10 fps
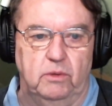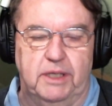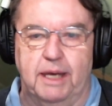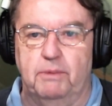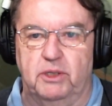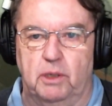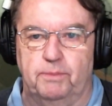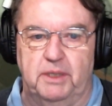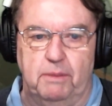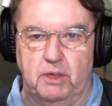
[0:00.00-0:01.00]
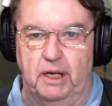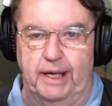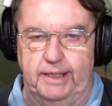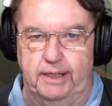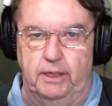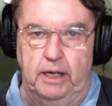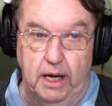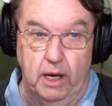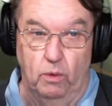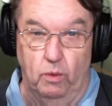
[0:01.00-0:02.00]
TableTop Simulator,
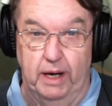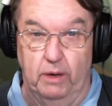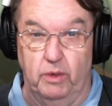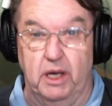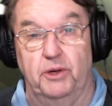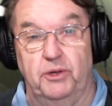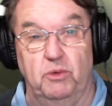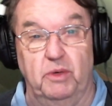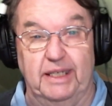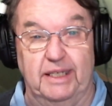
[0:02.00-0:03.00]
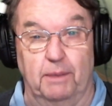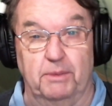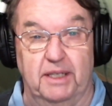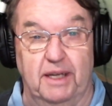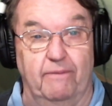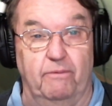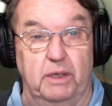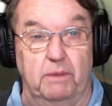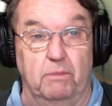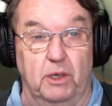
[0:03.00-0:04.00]
where we are doing some stuff
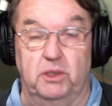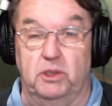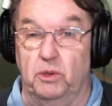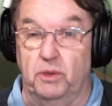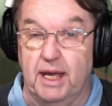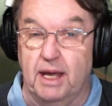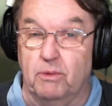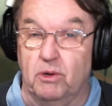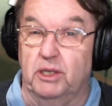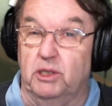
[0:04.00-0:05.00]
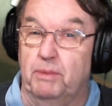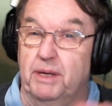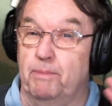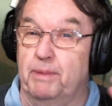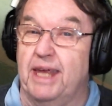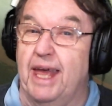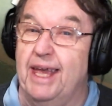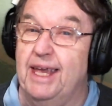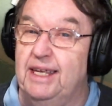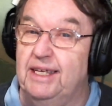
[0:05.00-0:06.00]
with mods. Today I'm going to be a bit
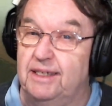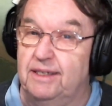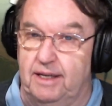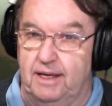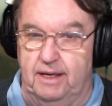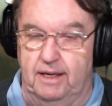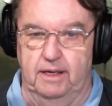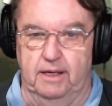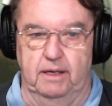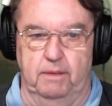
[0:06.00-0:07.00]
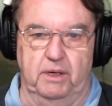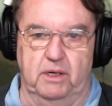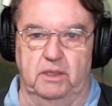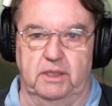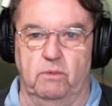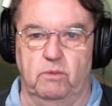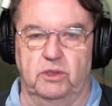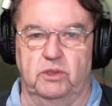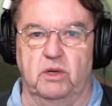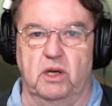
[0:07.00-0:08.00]
hasty because I
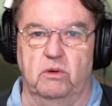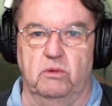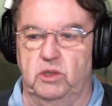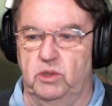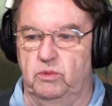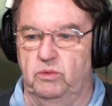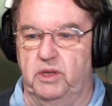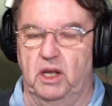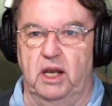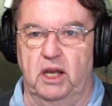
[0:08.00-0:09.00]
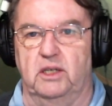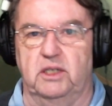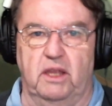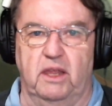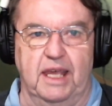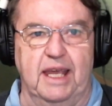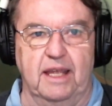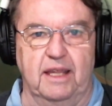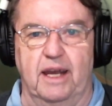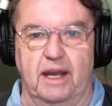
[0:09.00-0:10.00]
want to go to the last
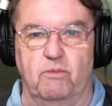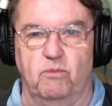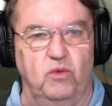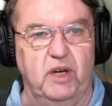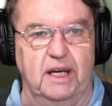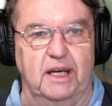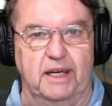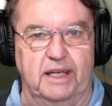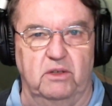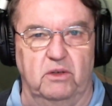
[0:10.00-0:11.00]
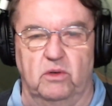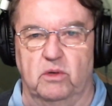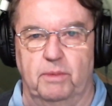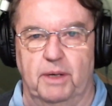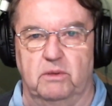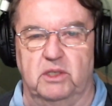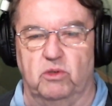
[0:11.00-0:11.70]
thing that I really need to talk about,